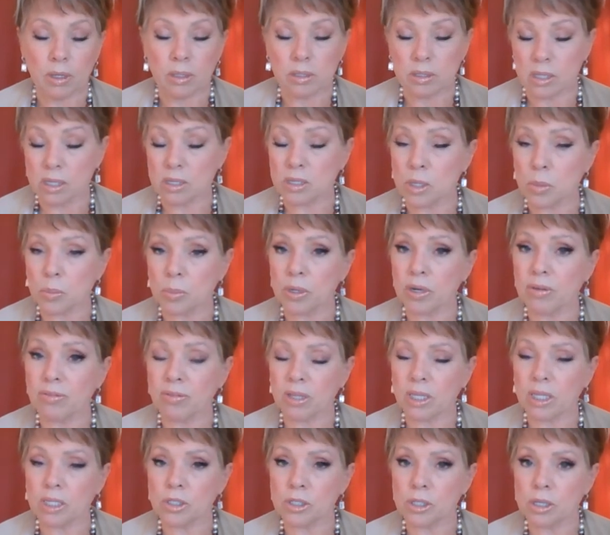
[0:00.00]
Because it's a
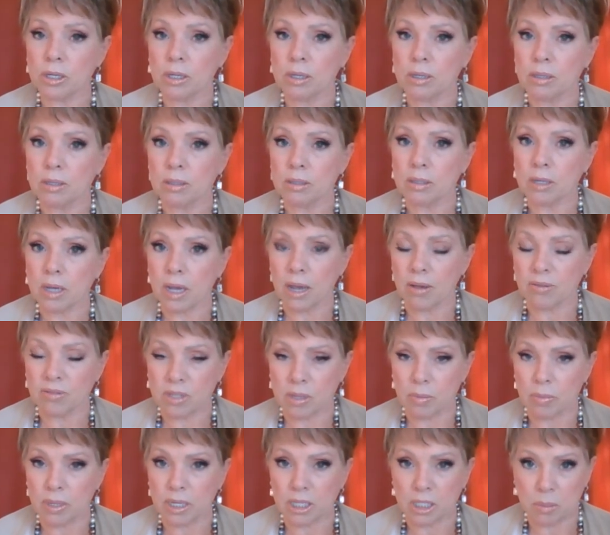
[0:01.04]
privilege to have
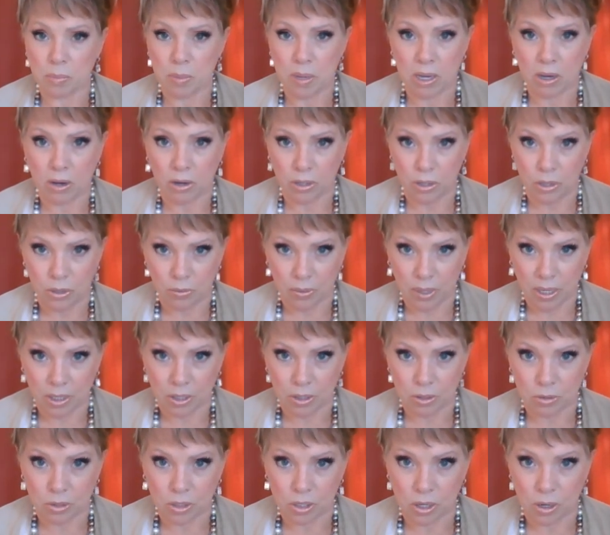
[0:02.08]
somebody speak on your
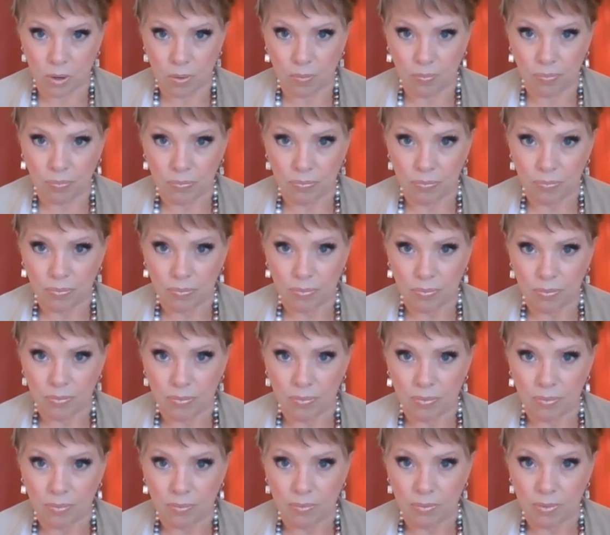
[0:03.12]
radio show.
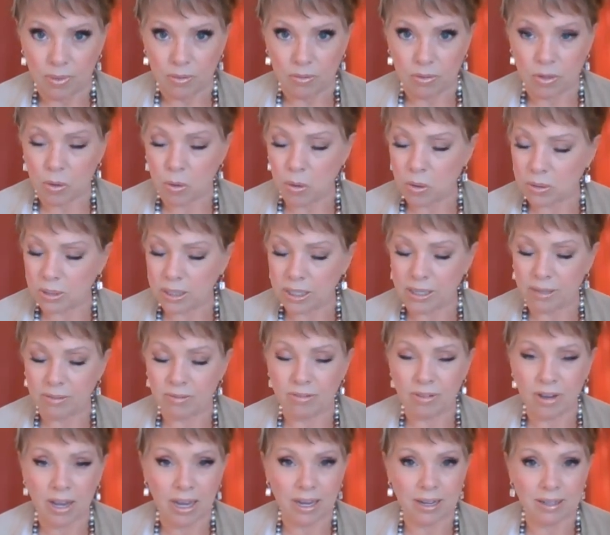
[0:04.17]
So only
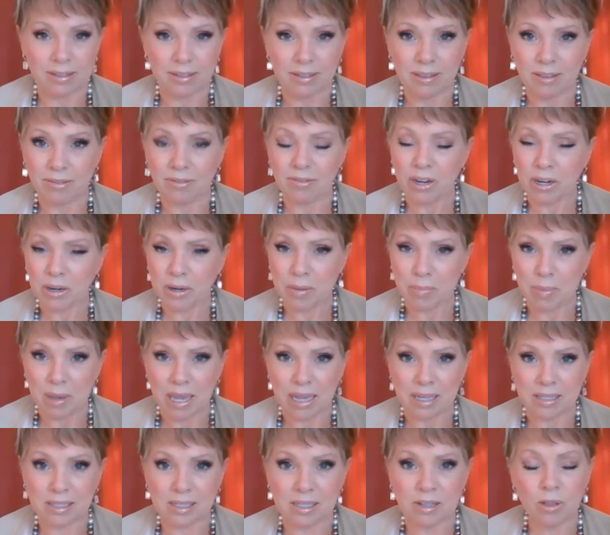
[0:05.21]
invite the very
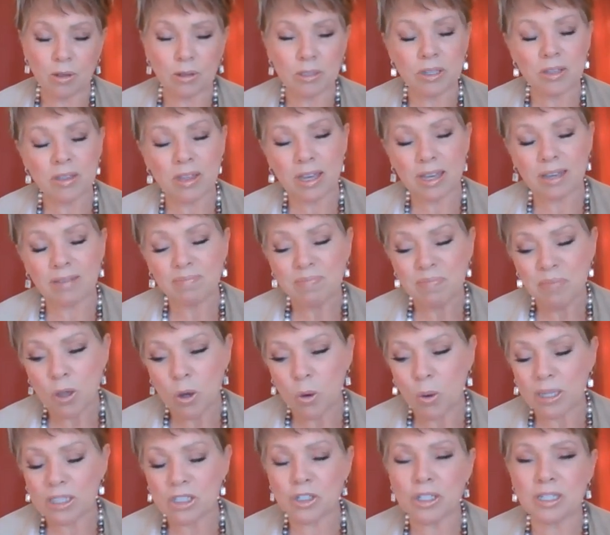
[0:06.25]
best. Those are the
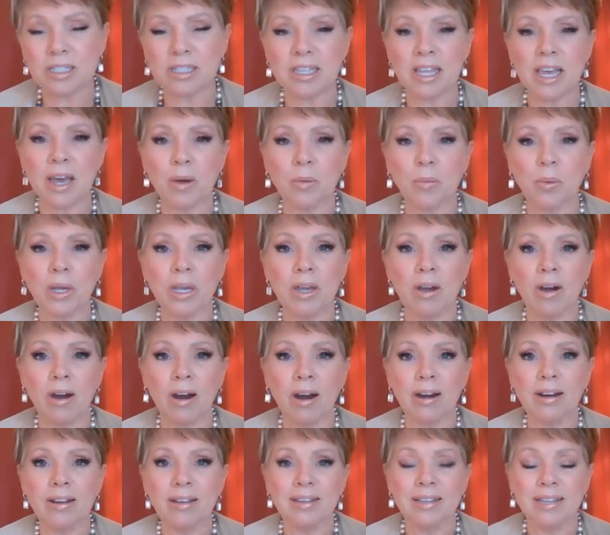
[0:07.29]
questions that we
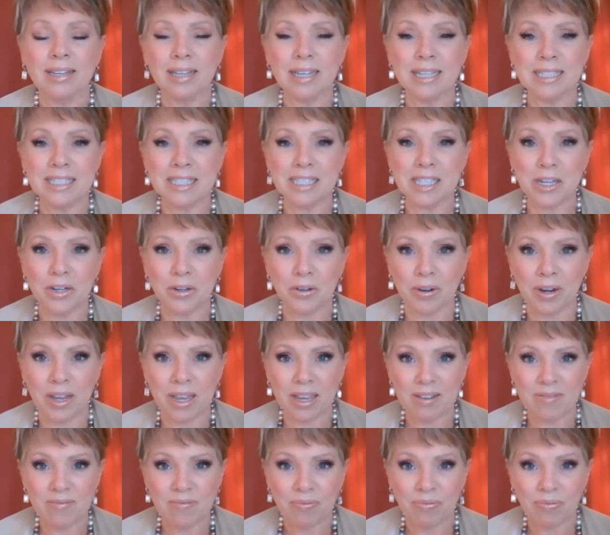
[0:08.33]
are
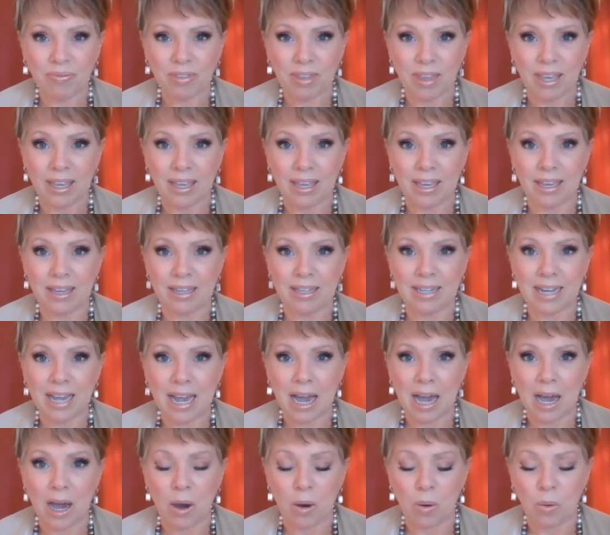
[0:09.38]
considering in
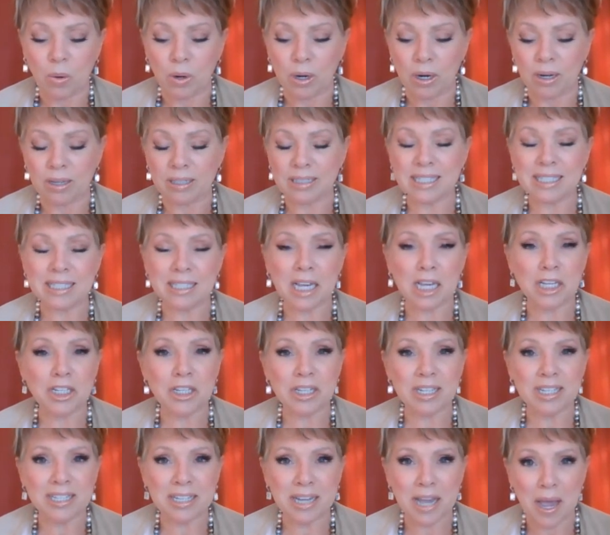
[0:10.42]
our
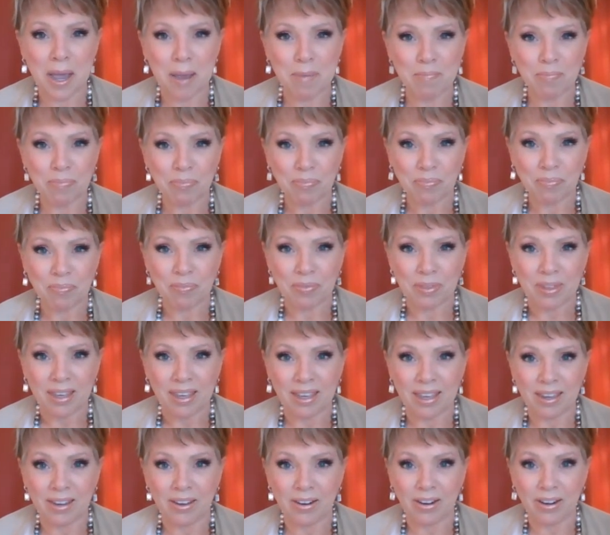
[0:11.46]
discussion time
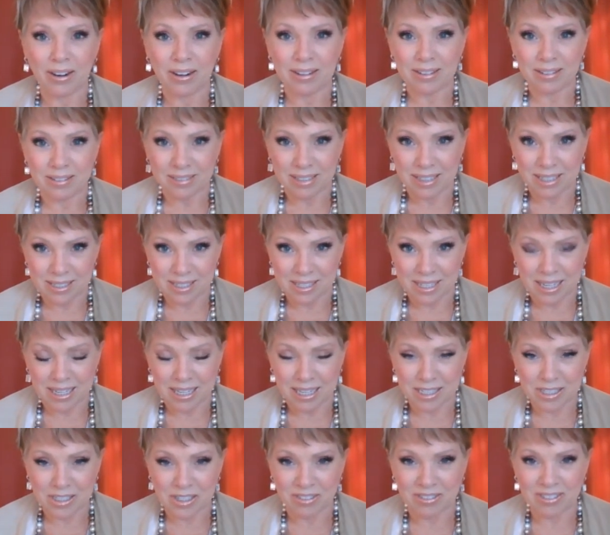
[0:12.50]
here in
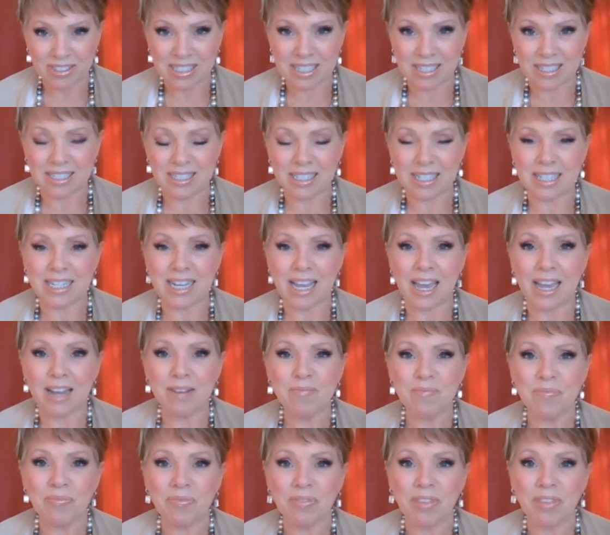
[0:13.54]
Sunday services today.